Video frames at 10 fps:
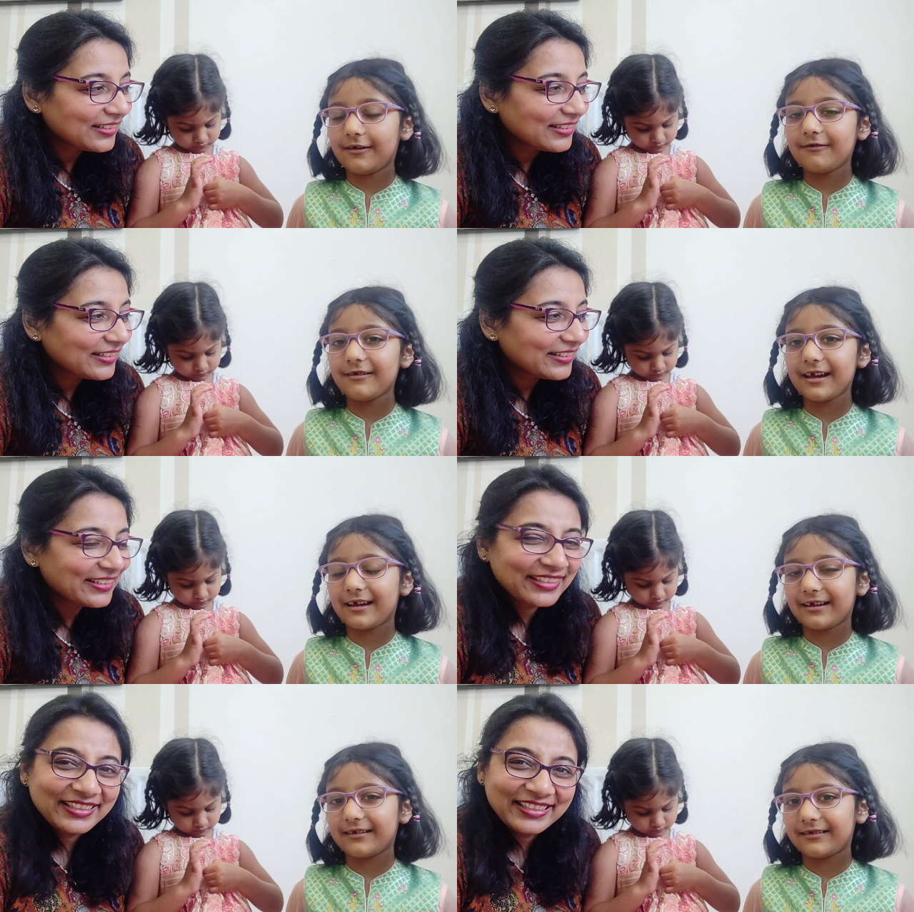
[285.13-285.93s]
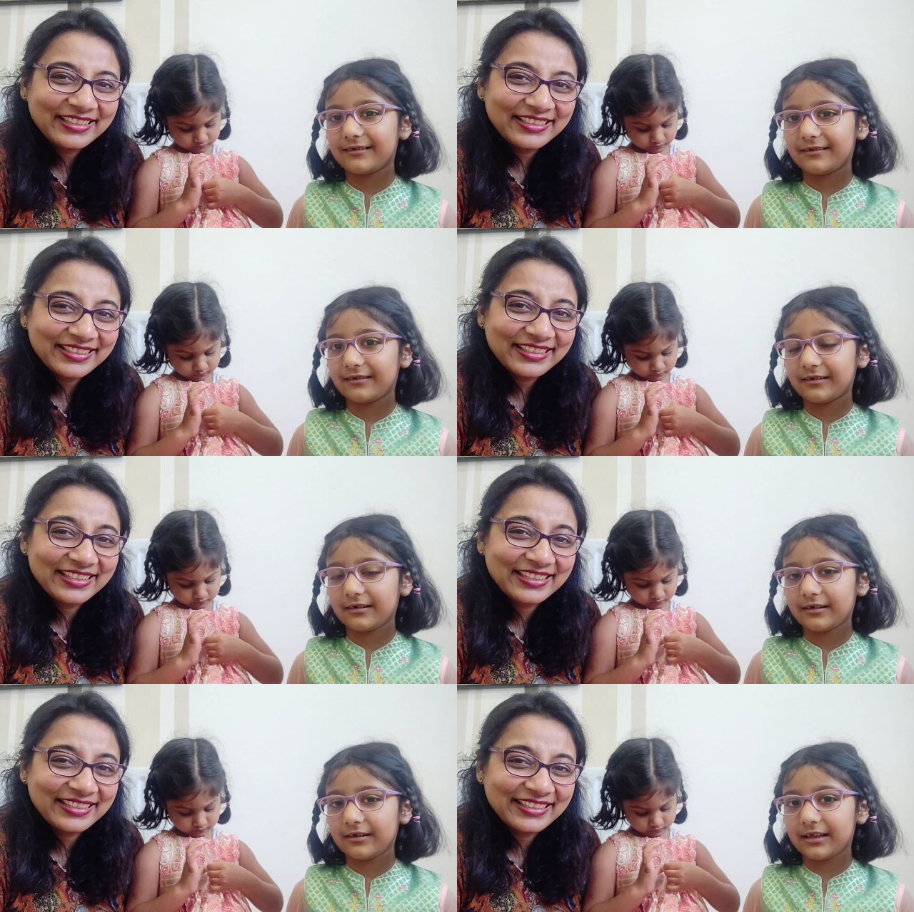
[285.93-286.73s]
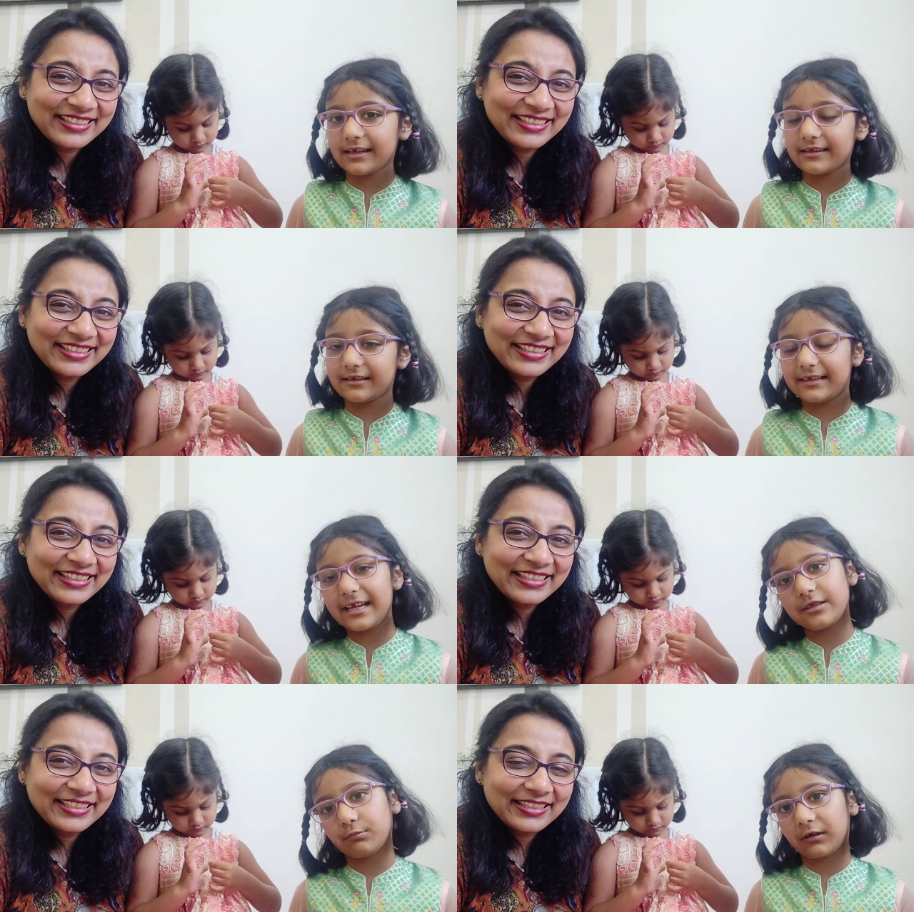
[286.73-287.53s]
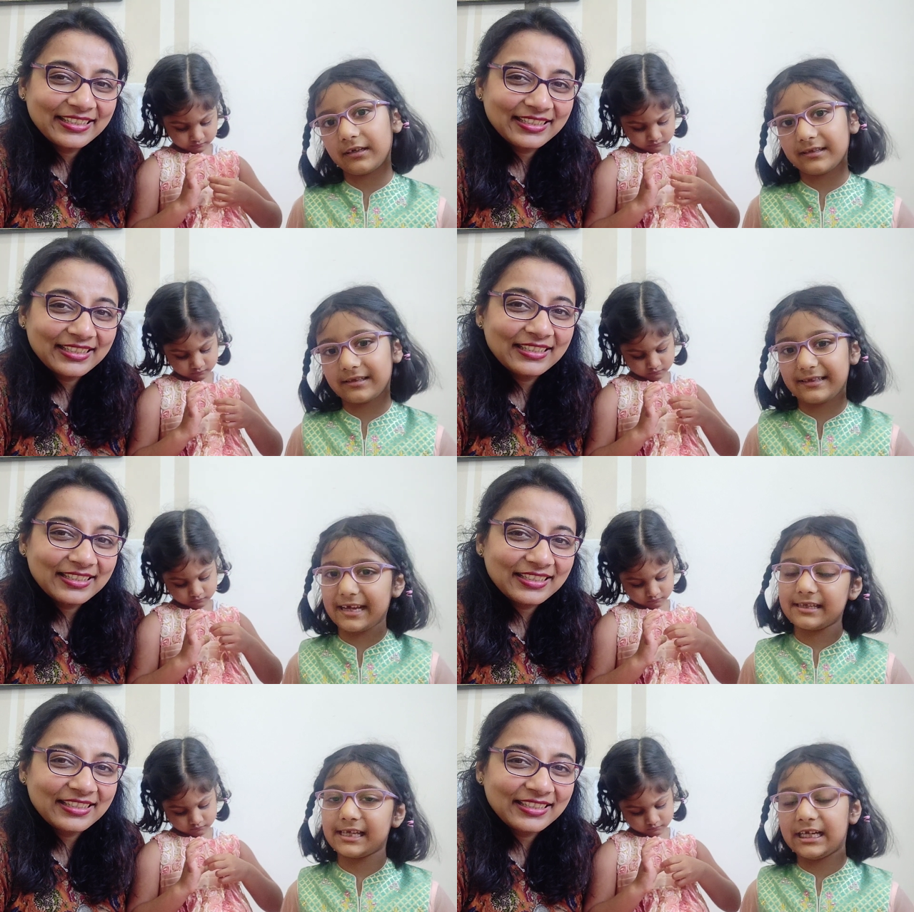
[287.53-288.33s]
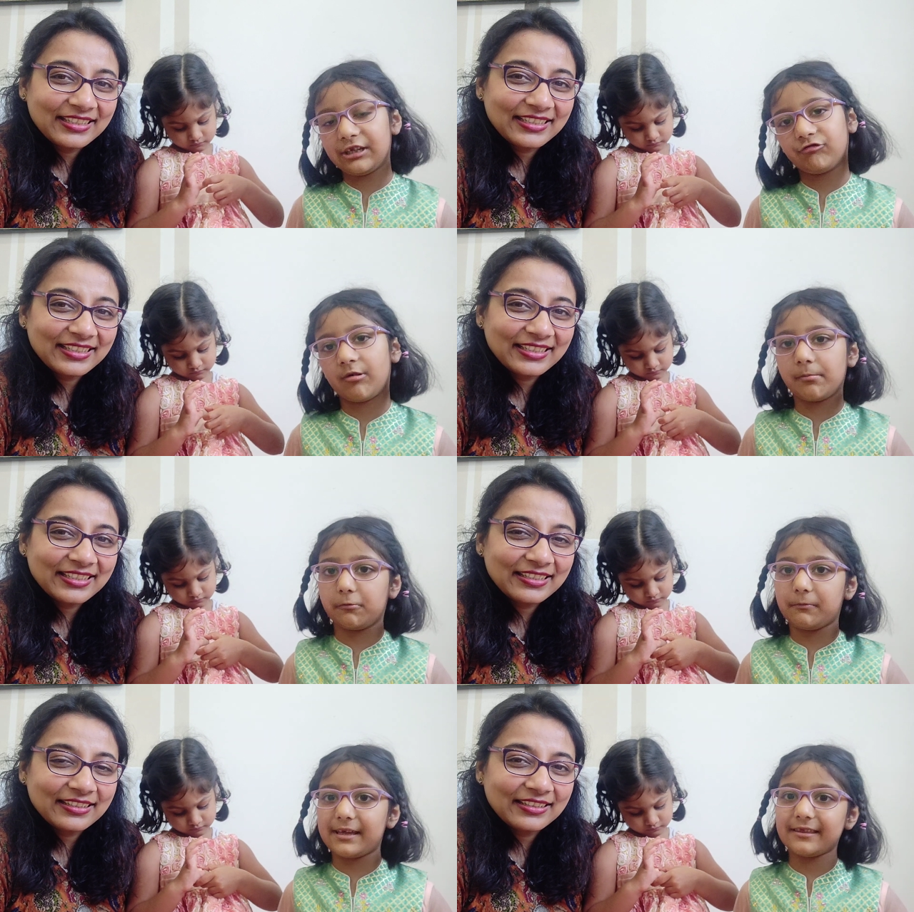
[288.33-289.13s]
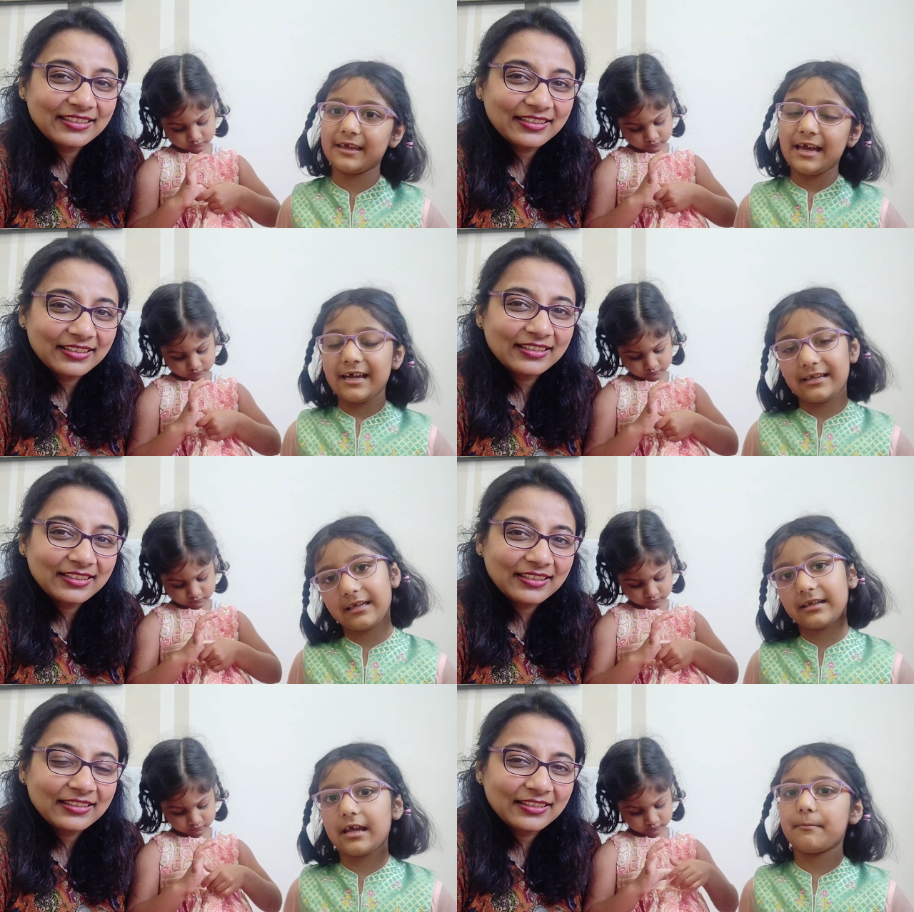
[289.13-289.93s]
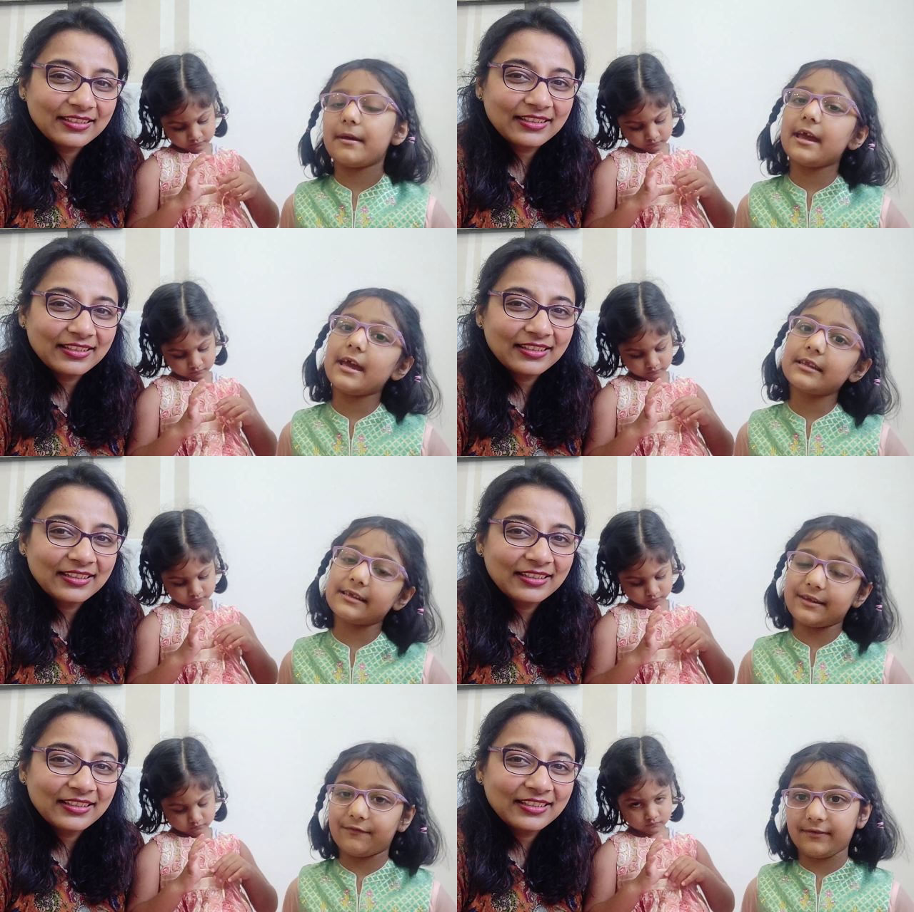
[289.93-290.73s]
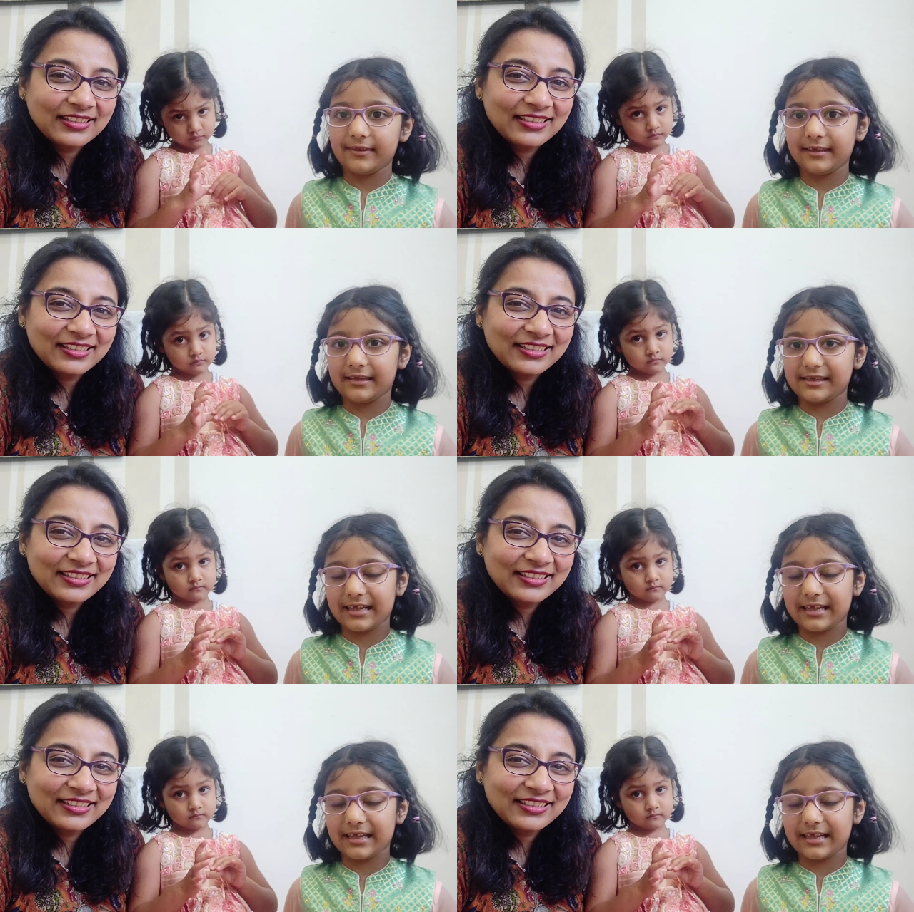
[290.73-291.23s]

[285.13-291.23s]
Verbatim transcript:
Speaker 1: Oh, yeah like the Daisy one is Daisy and the trouble with, then there are many different things.